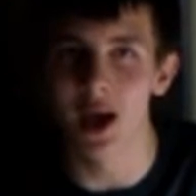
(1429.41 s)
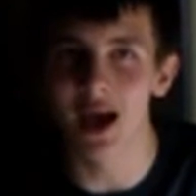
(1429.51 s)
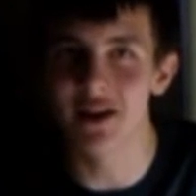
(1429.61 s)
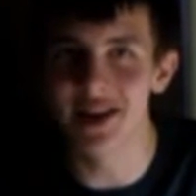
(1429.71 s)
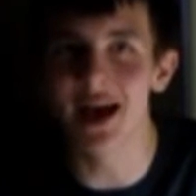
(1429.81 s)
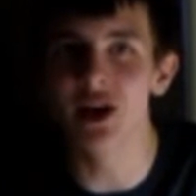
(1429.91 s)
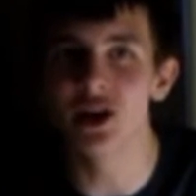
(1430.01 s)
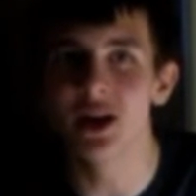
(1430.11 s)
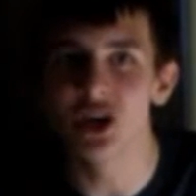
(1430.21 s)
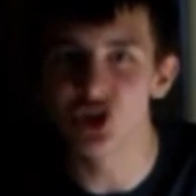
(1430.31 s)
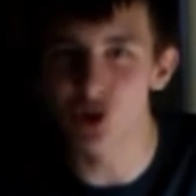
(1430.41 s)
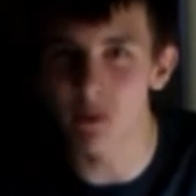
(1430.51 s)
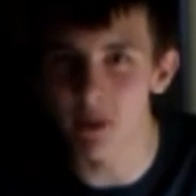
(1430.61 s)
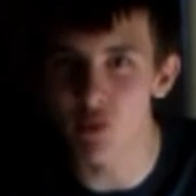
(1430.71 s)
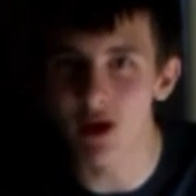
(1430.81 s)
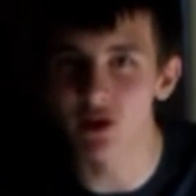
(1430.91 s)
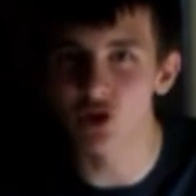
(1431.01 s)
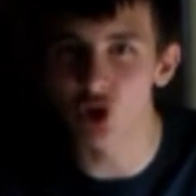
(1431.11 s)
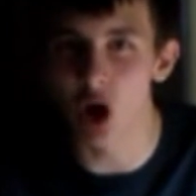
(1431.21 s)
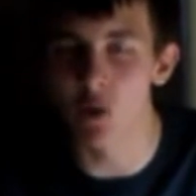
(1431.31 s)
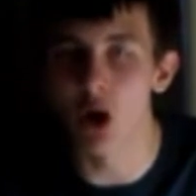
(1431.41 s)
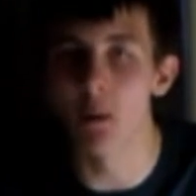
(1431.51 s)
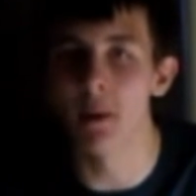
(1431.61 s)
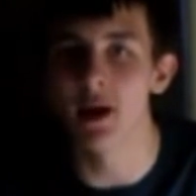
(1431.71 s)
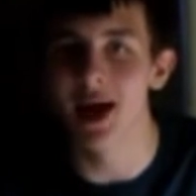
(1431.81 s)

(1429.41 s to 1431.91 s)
And then she will be ready to go up